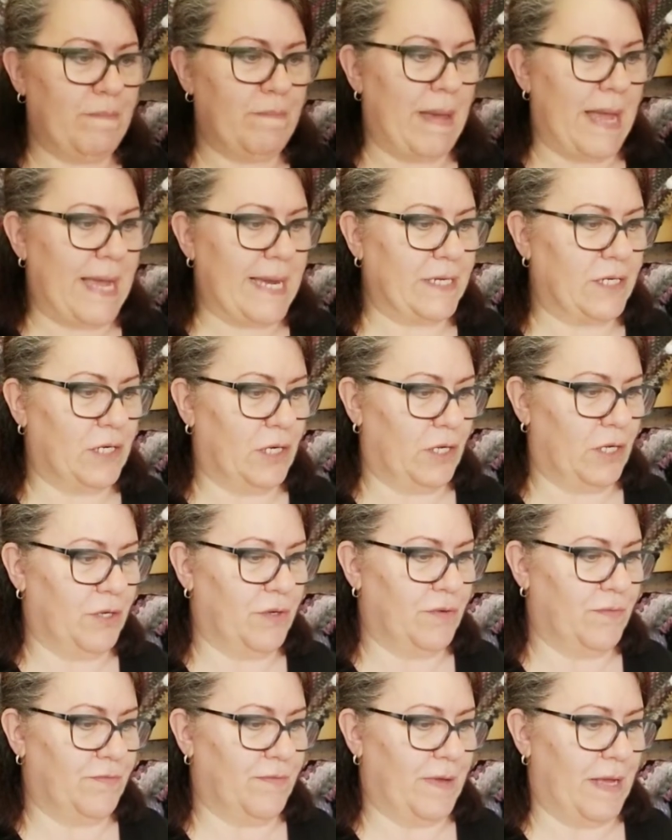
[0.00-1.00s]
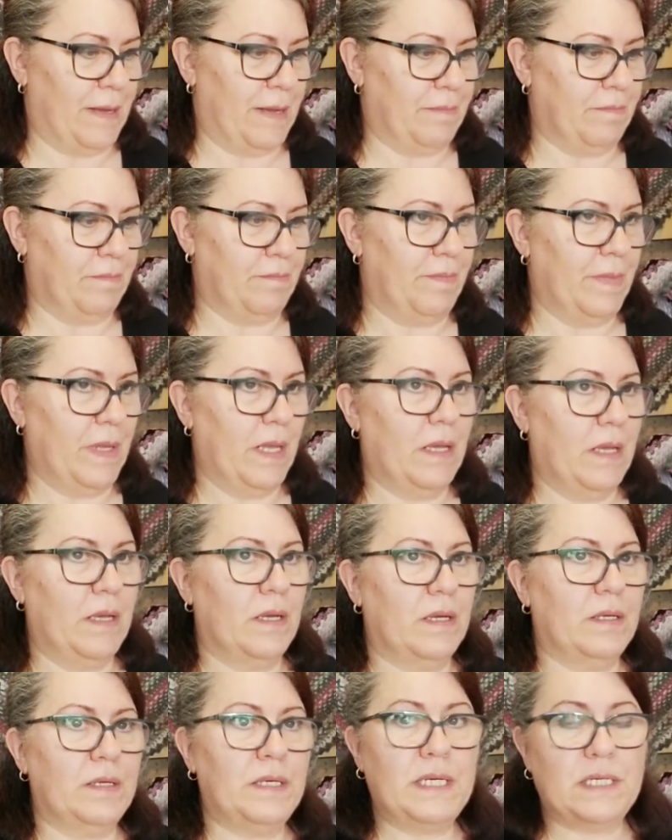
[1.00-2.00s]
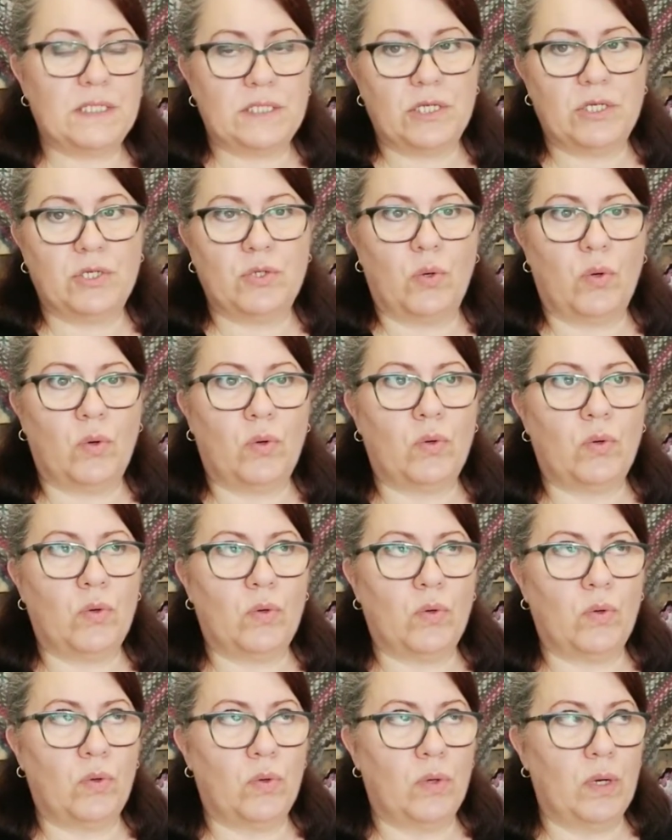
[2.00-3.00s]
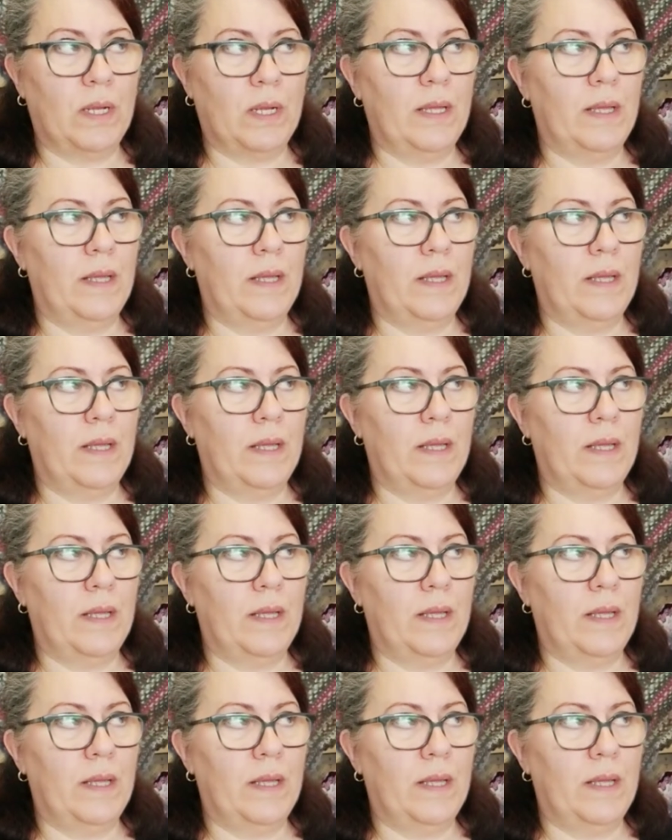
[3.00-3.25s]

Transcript: made a lot of knitted or